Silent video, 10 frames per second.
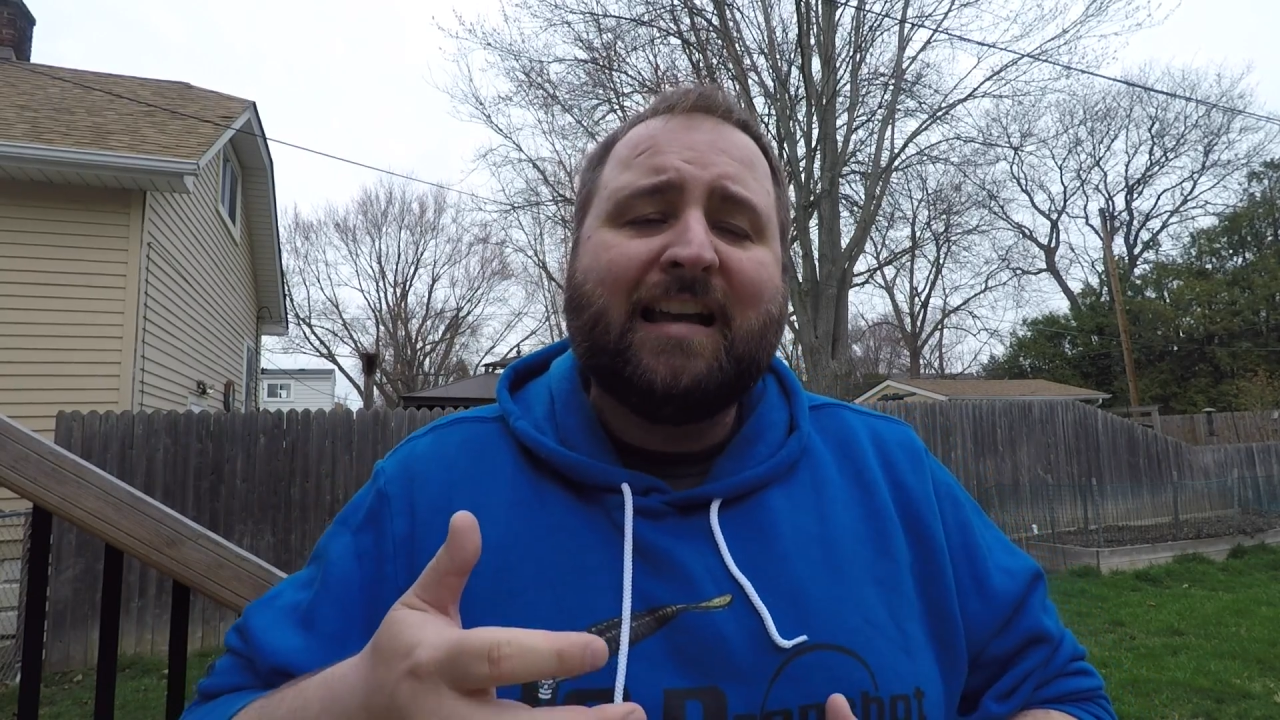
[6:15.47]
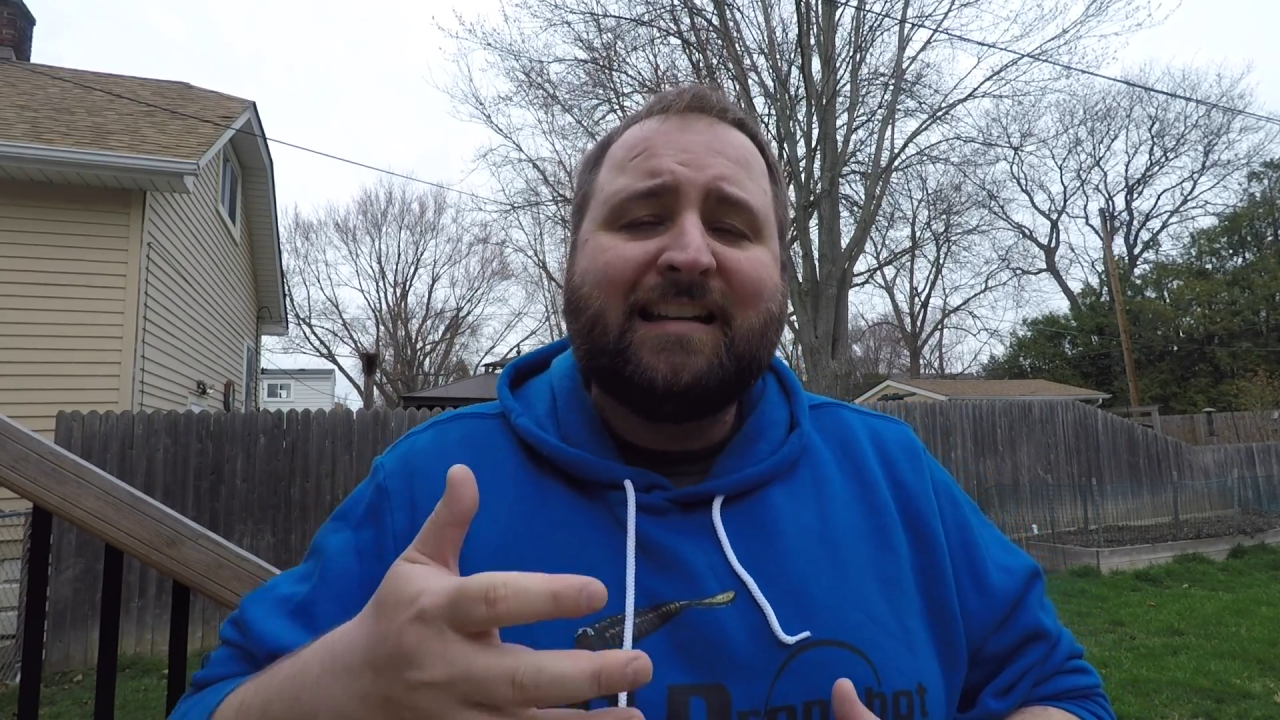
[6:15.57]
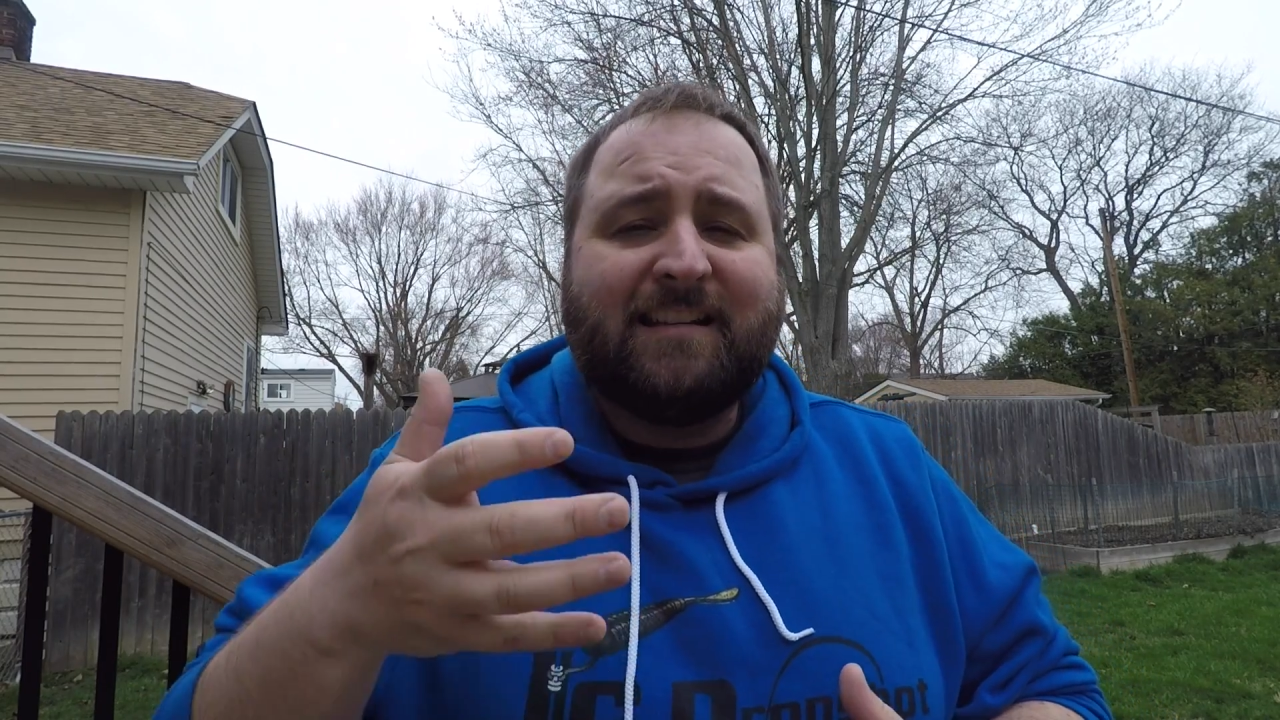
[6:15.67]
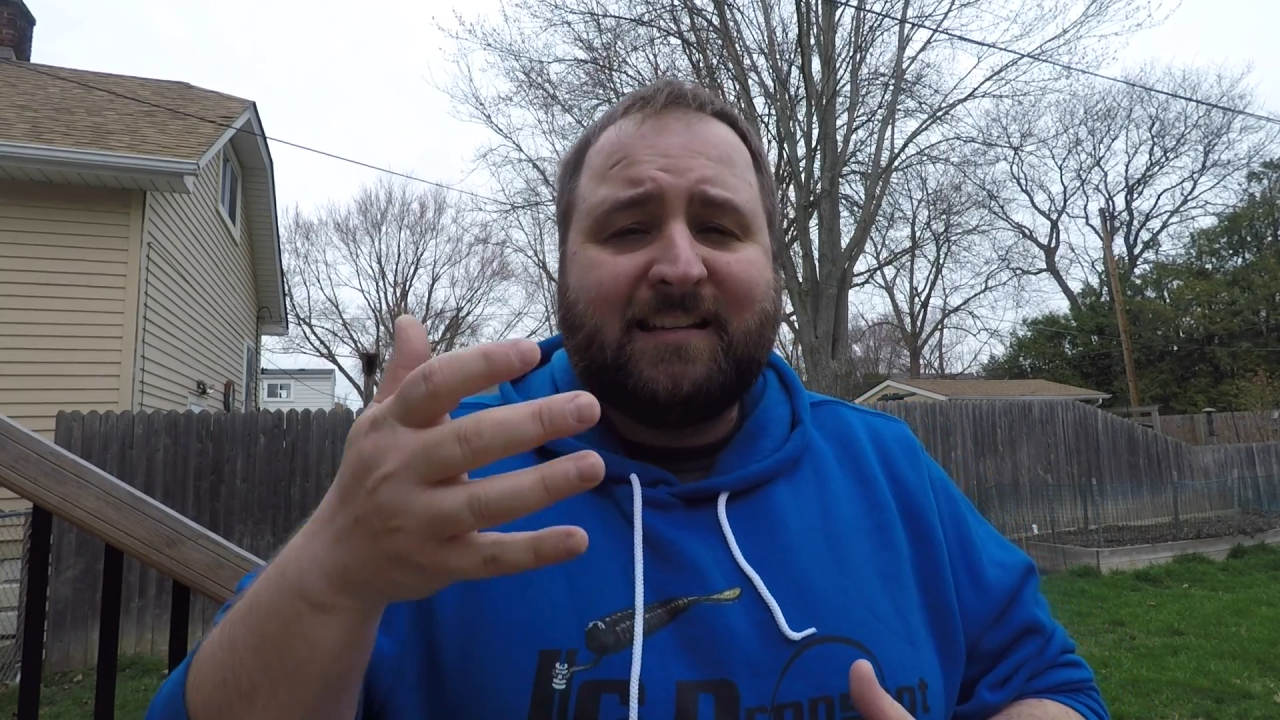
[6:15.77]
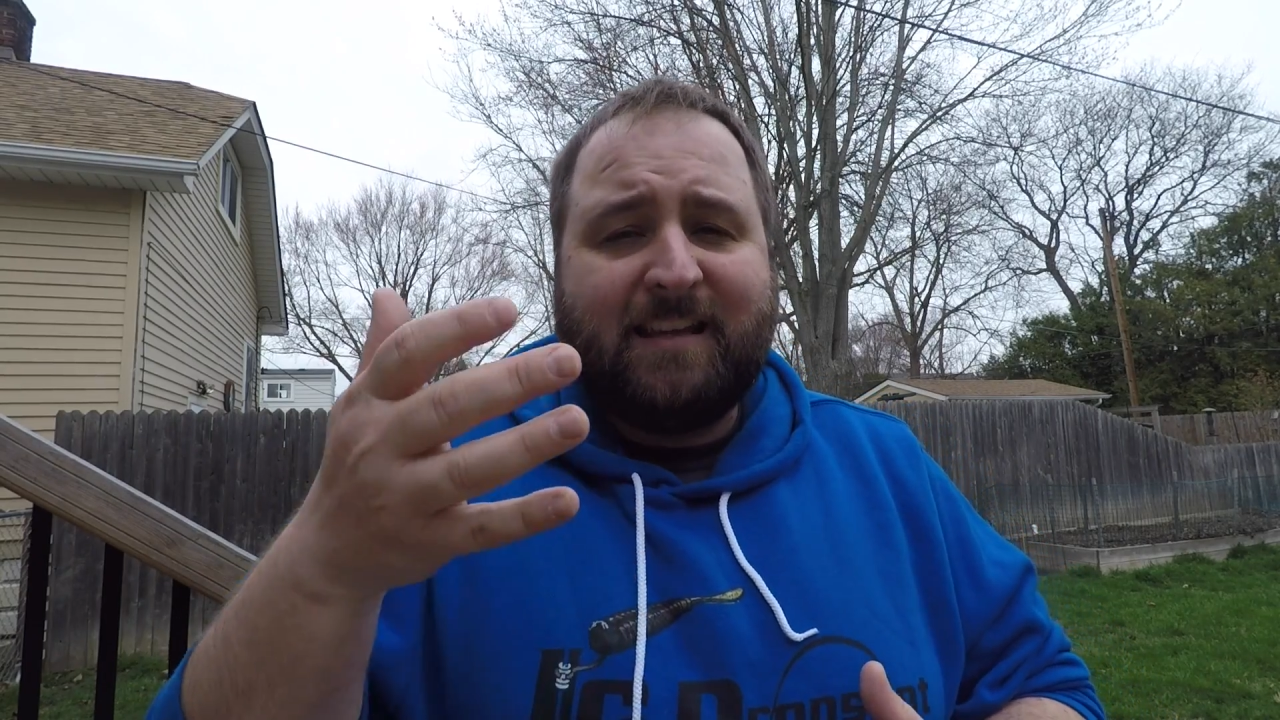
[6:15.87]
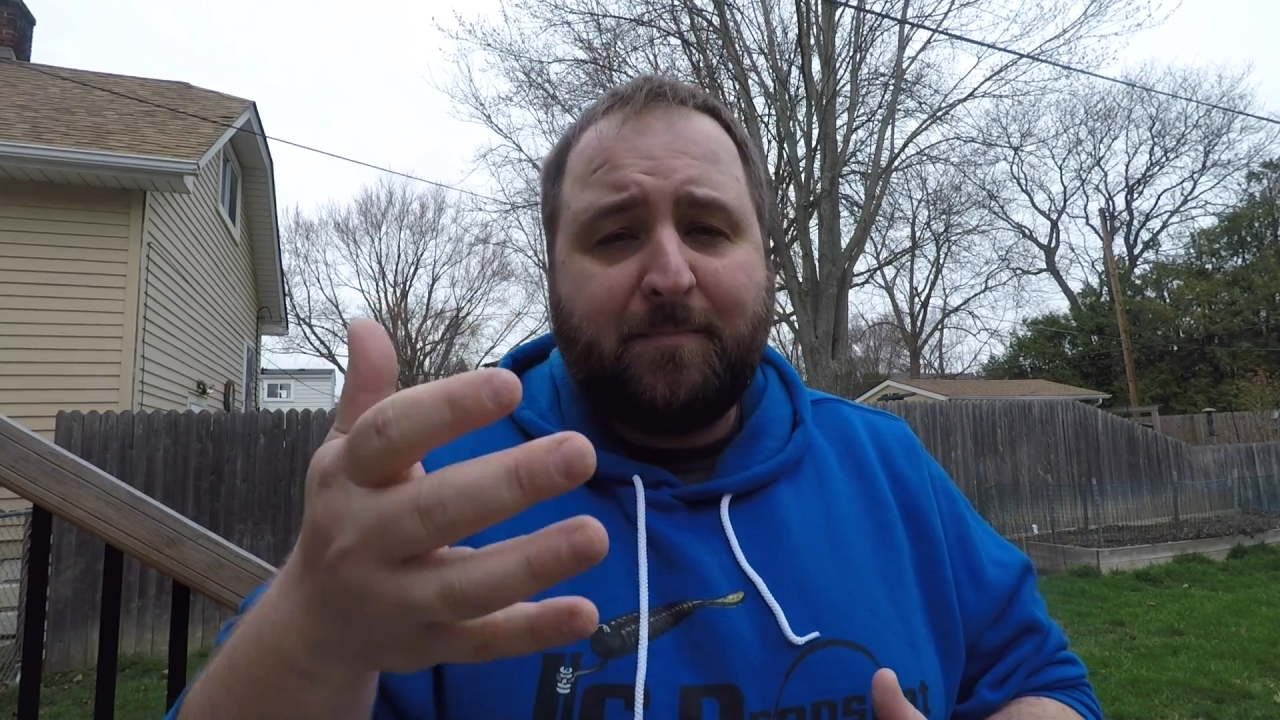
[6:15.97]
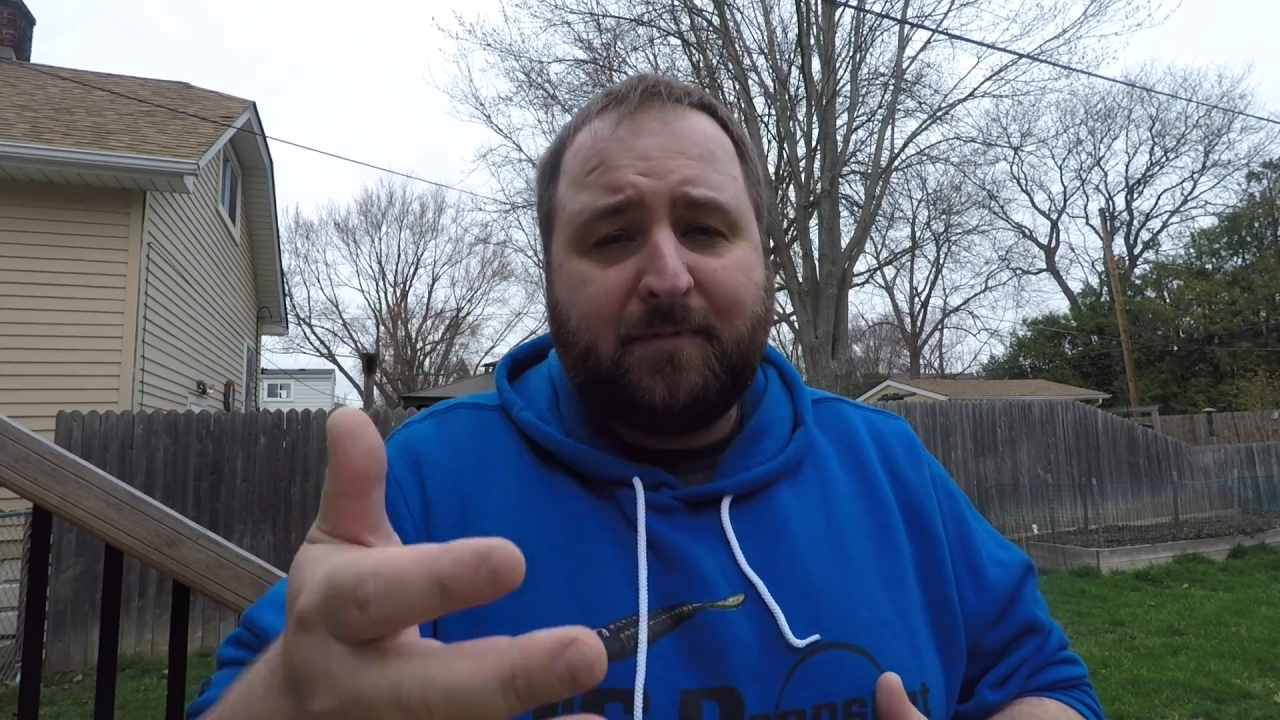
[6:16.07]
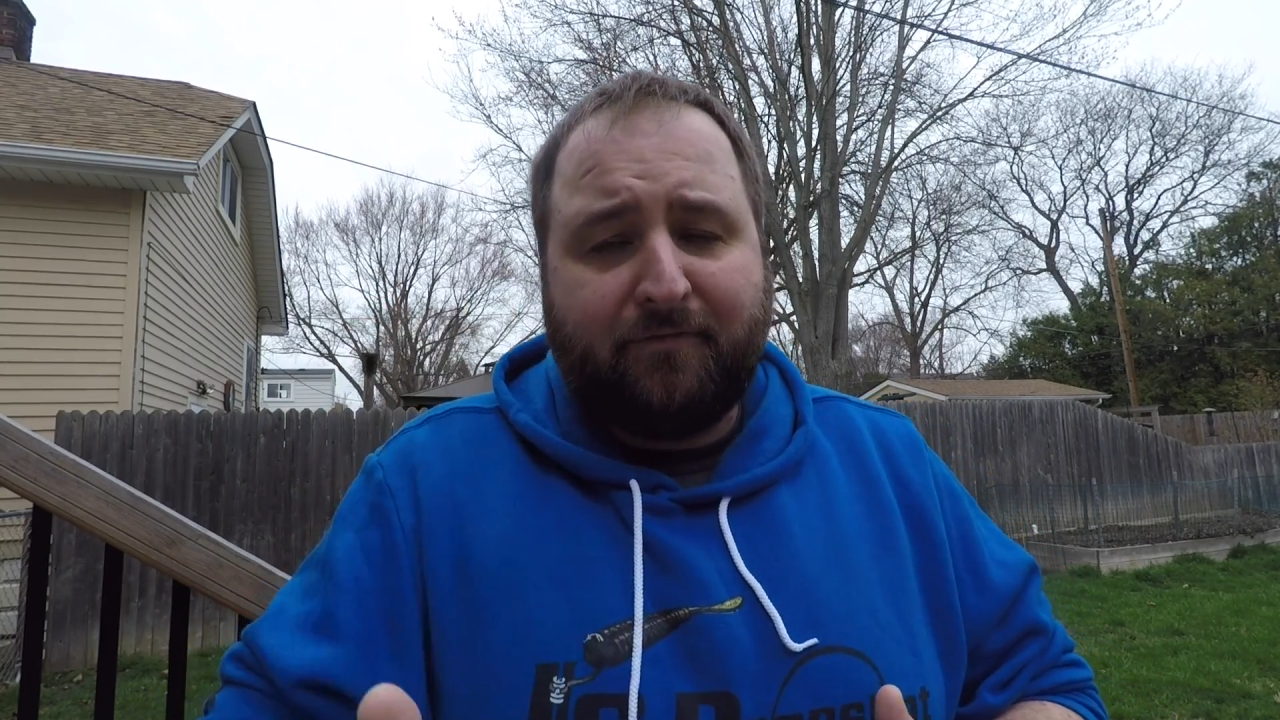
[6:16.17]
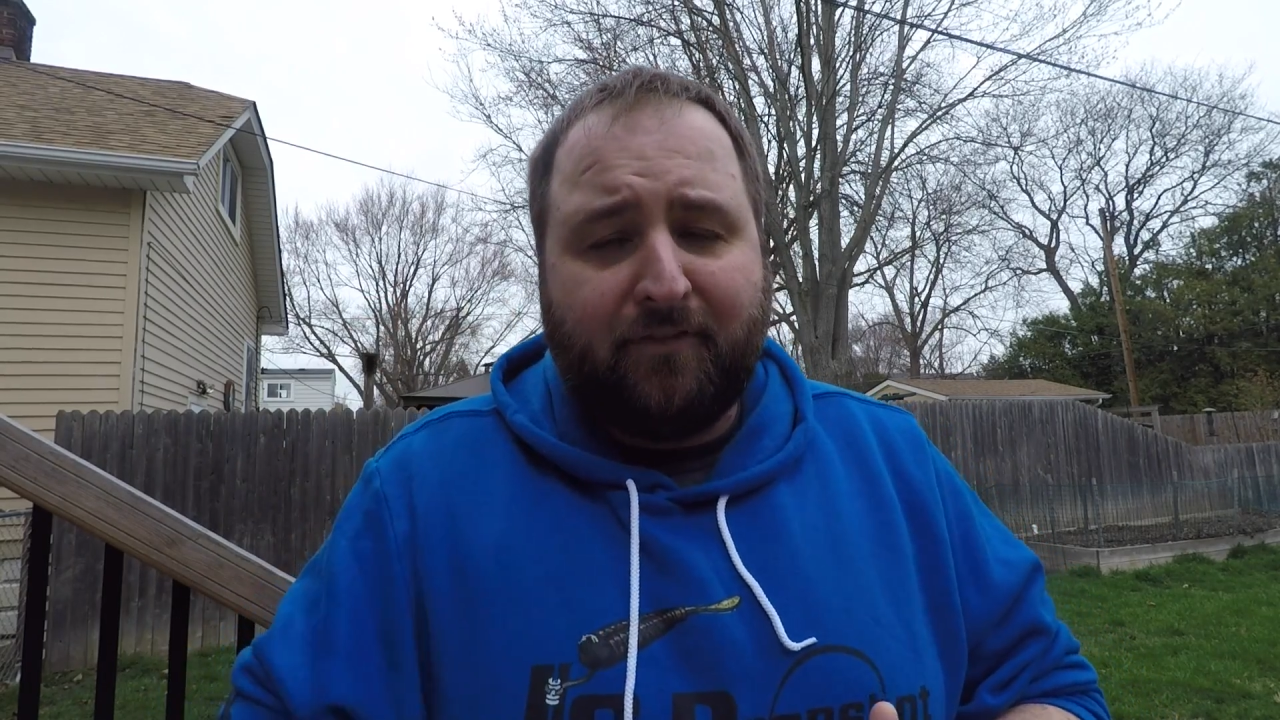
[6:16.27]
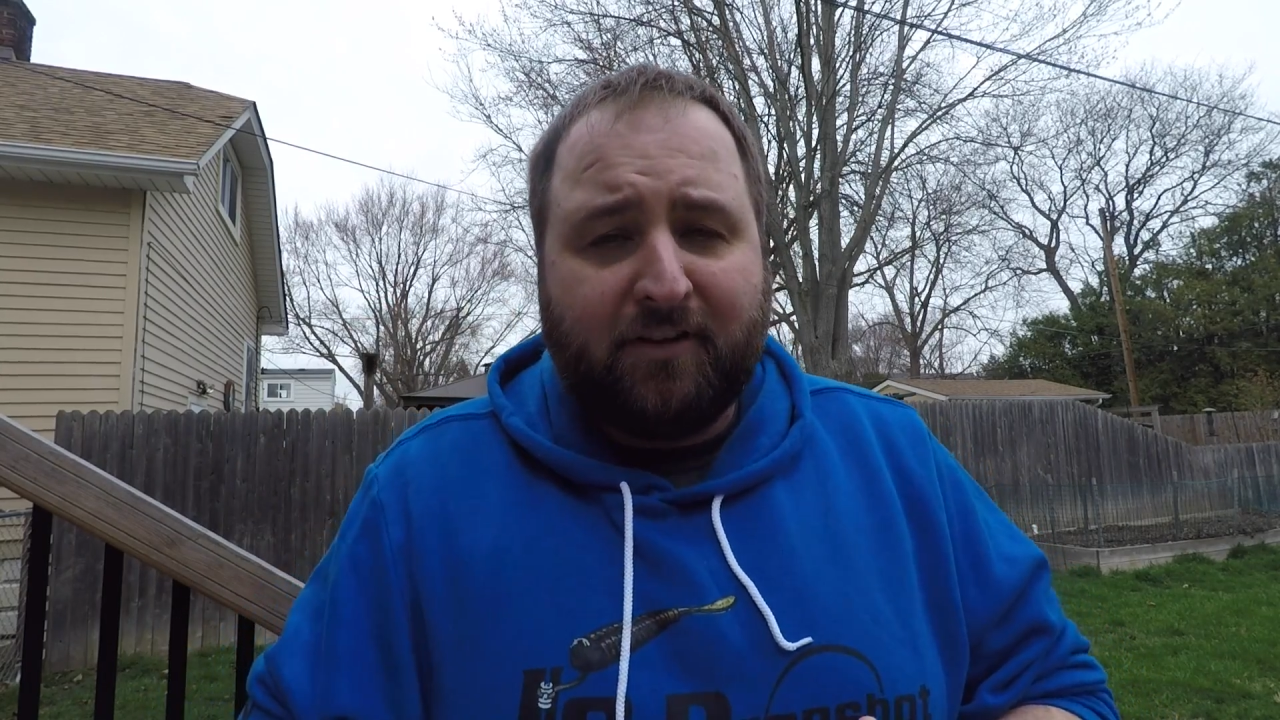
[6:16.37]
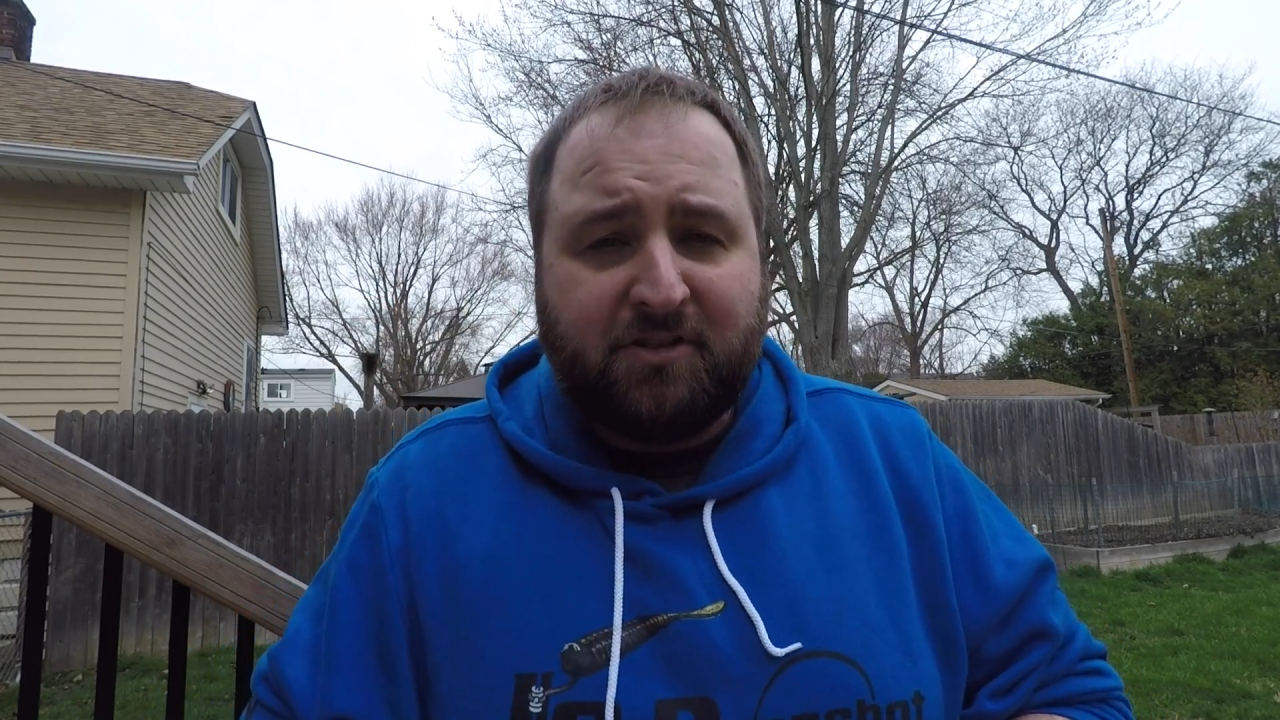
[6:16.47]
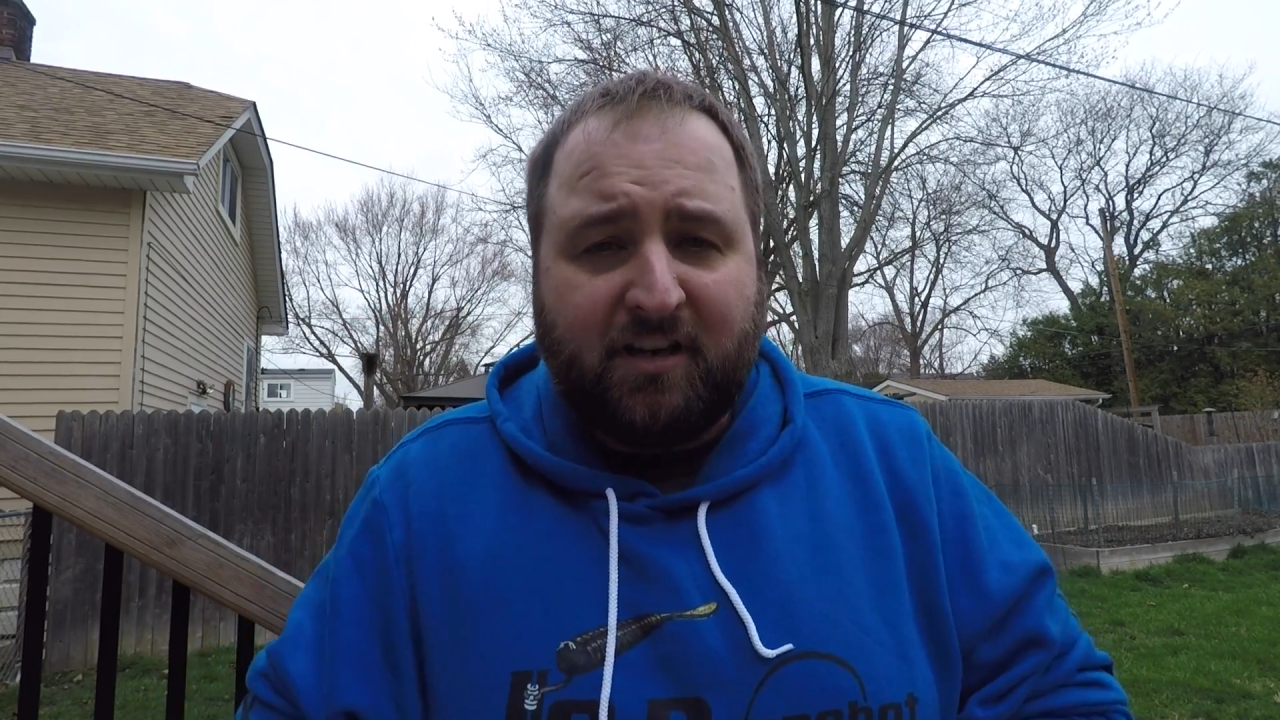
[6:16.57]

to keep the fish